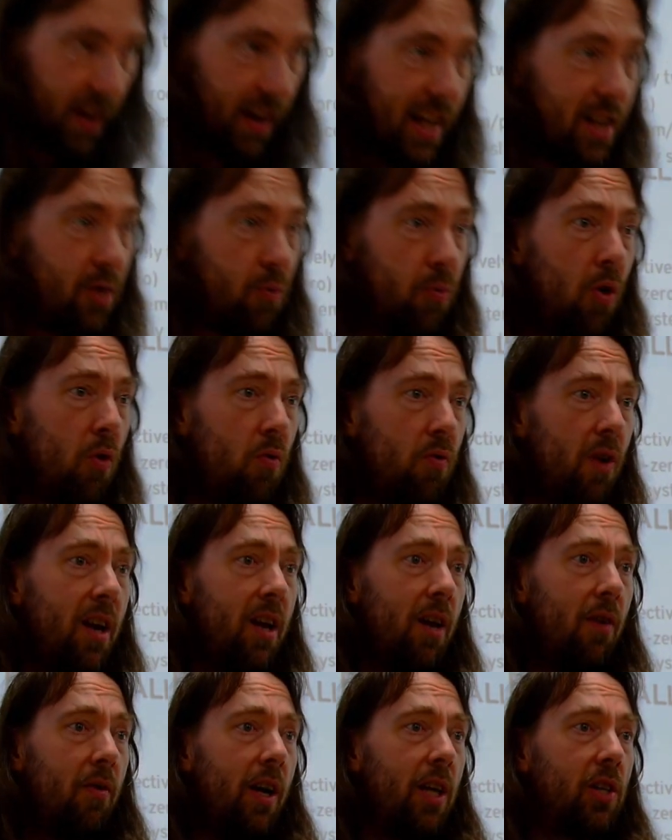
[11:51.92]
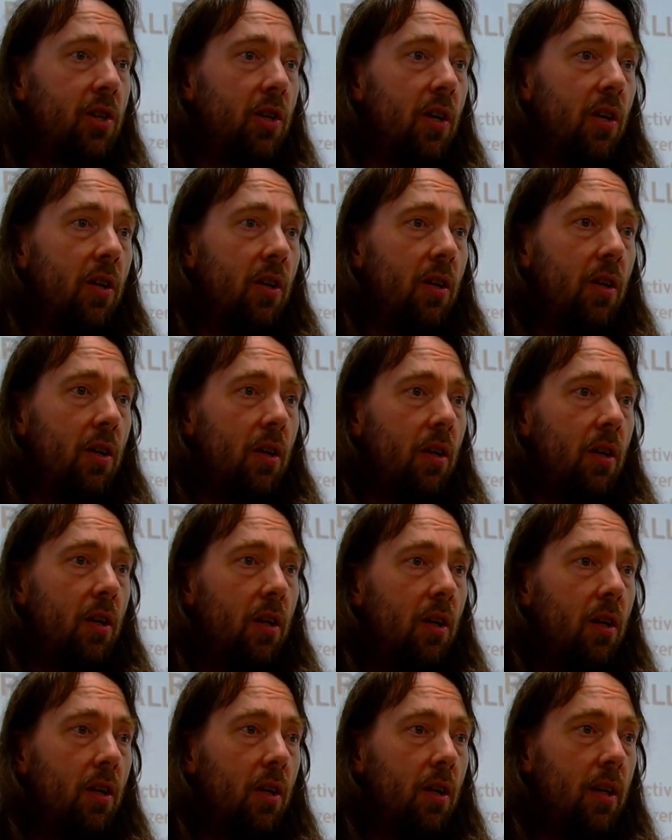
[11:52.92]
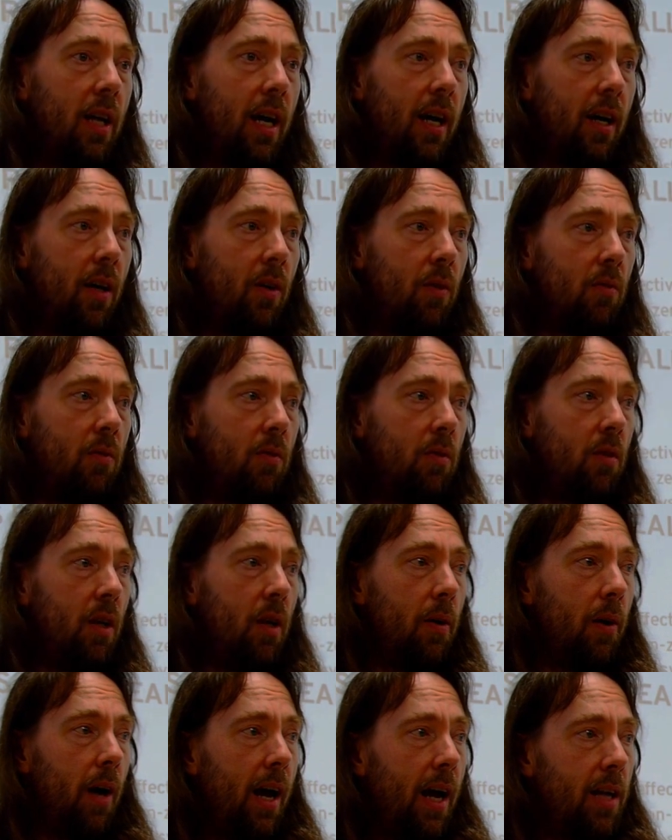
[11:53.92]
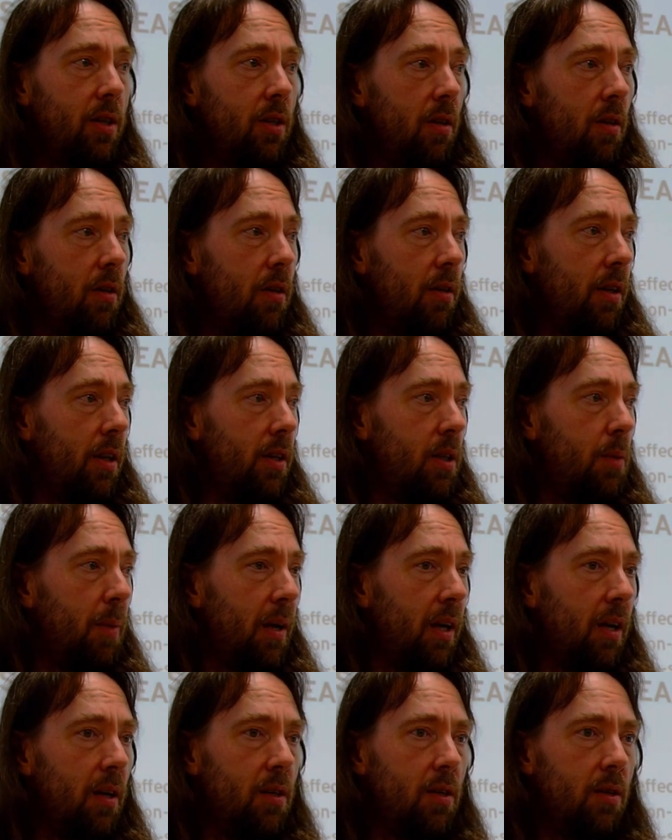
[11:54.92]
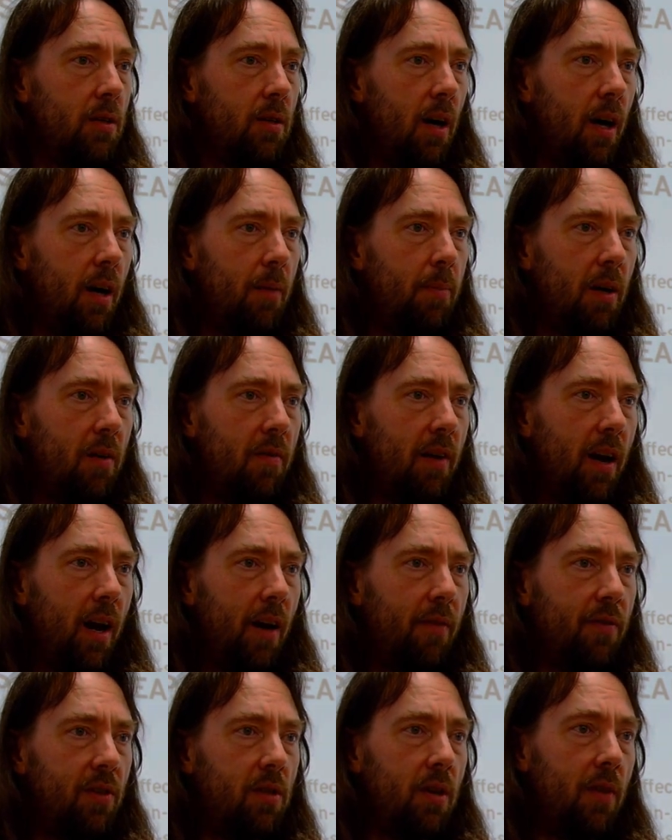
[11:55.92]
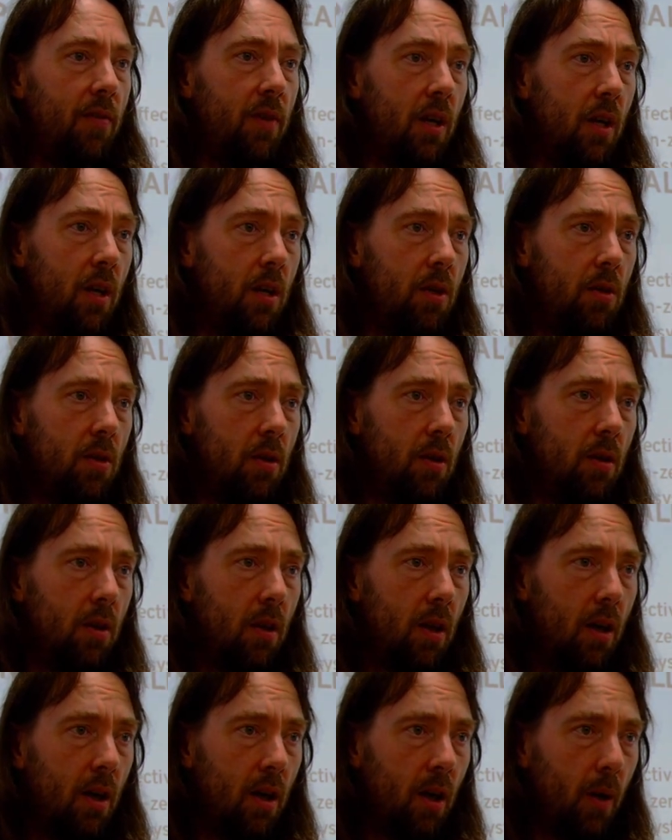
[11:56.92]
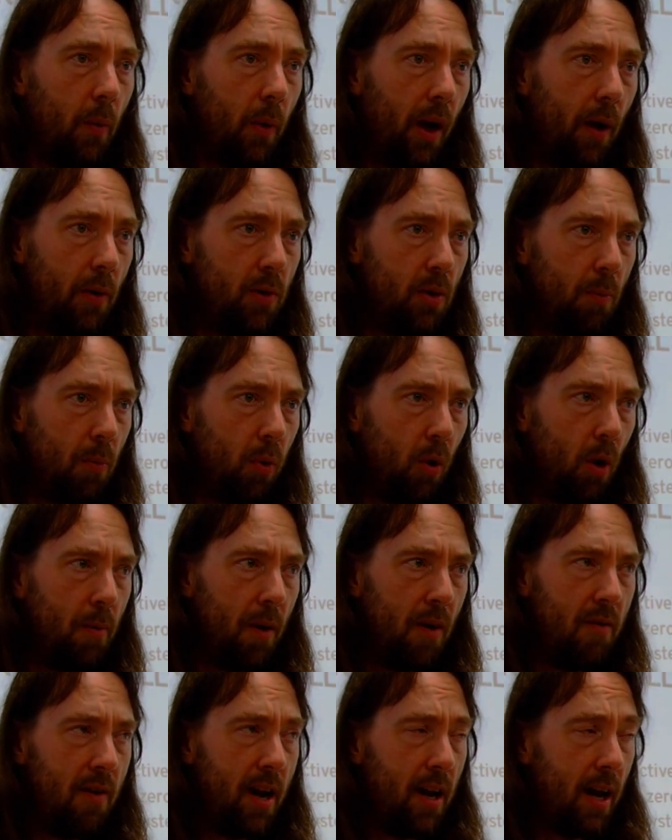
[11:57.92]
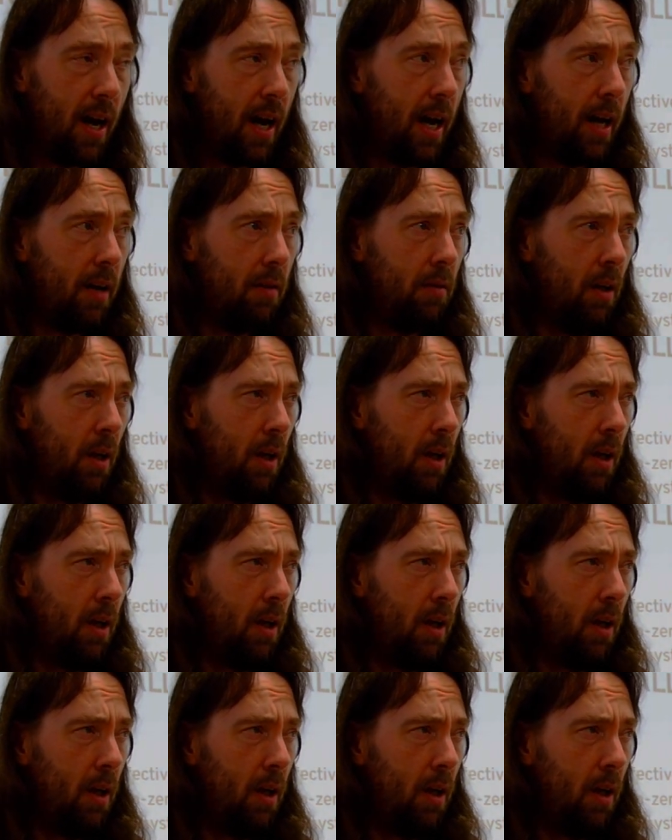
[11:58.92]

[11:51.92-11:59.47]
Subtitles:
Is root really a risk? Now, you know, I had to learn this because I've been at Red Hat for 7 years. When I was employed by Red Hat,